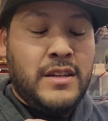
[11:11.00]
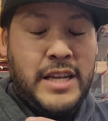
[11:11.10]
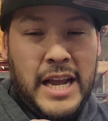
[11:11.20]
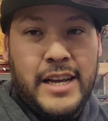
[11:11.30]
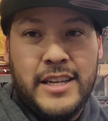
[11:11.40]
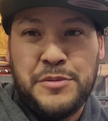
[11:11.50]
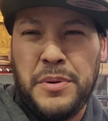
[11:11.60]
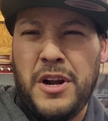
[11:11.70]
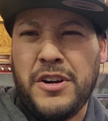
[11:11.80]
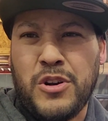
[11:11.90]
yeah, it's
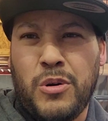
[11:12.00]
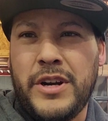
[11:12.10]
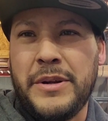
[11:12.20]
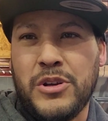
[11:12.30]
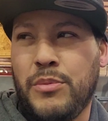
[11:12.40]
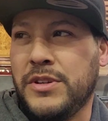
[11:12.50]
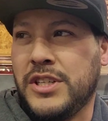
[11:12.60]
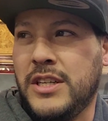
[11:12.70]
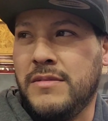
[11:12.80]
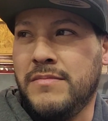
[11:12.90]
pretty hard to coordinate with a whole
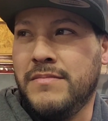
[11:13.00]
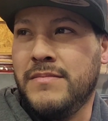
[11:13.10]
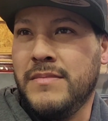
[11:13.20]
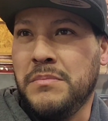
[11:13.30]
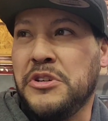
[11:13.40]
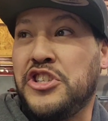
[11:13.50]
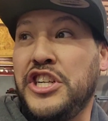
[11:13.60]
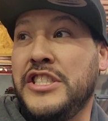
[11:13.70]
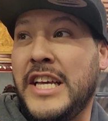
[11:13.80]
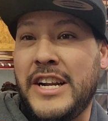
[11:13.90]
bunch of
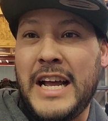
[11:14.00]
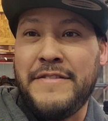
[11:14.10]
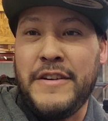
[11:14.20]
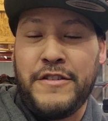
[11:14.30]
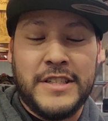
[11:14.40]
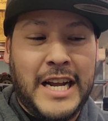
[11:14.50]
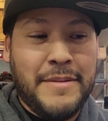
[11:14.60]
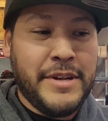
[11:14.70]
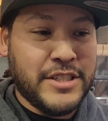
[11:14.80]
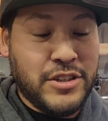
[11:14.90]
machines that have different
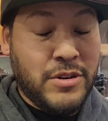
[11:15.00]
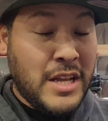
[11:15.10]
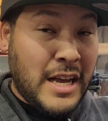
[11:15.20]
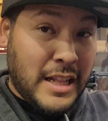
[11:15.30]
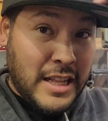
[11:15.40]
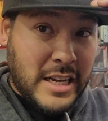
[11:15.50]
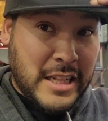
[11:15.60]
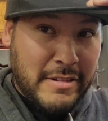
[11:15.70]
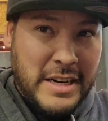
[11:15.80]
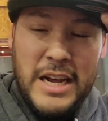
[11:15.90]
timings. So
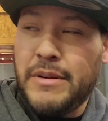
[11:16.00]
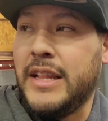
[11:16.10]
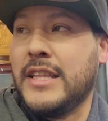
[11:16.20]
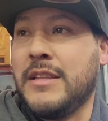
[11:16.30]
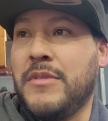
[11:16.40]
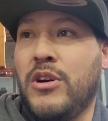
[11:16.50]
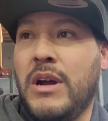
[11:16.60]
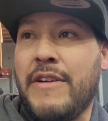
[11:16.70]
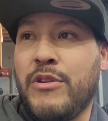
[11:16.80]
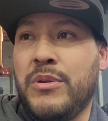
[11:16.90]
luckily right now when I let them know,
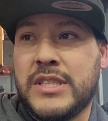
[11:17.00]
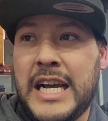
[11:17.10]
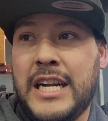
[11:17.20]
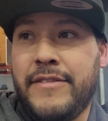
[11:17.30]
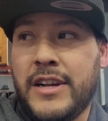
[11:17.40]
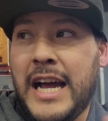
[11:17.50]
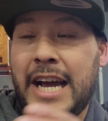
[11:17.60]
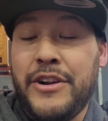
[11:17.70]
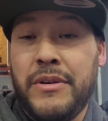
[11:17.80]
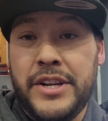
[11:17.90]
everyone was kind of on an
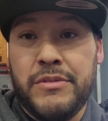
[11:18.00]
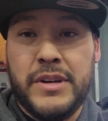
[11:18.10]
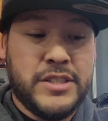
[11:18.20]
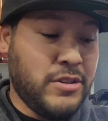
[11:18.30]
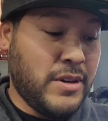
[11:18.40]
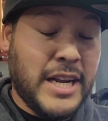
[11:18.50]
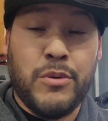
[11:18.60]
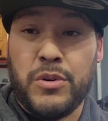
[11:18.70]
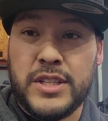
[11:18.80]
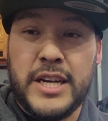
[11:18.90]
idle anyway, so it kind
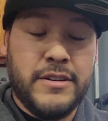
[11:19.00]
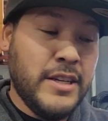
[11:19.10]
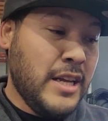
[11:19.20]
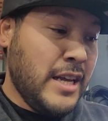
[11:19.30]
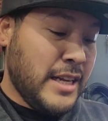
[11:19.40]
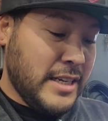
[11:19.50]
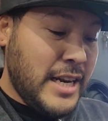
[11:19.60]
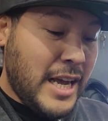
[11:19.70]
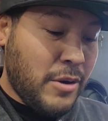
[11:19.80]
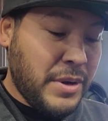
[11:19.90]
of worked out.
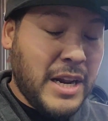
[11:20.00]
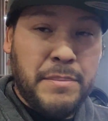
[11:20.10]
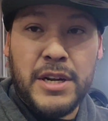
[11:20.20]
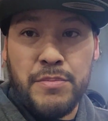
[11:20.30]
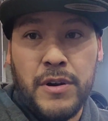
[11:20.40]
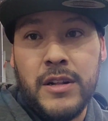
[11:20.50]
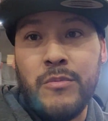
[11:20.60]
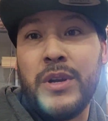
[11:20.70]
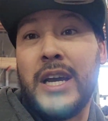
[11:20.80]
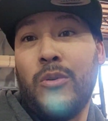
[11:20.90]
Now we got a bigger
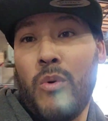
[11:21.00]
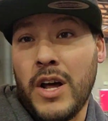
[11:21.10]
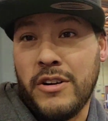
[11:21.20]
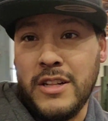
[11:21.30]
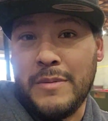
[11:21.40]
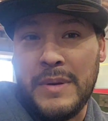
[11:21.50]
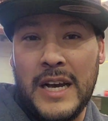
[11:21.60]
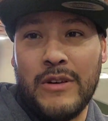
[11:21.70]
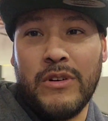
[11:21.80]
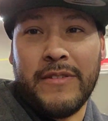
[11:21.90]
problem. We got a water leak
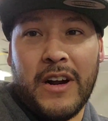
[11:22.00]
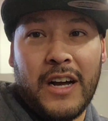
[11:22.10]
behind one of our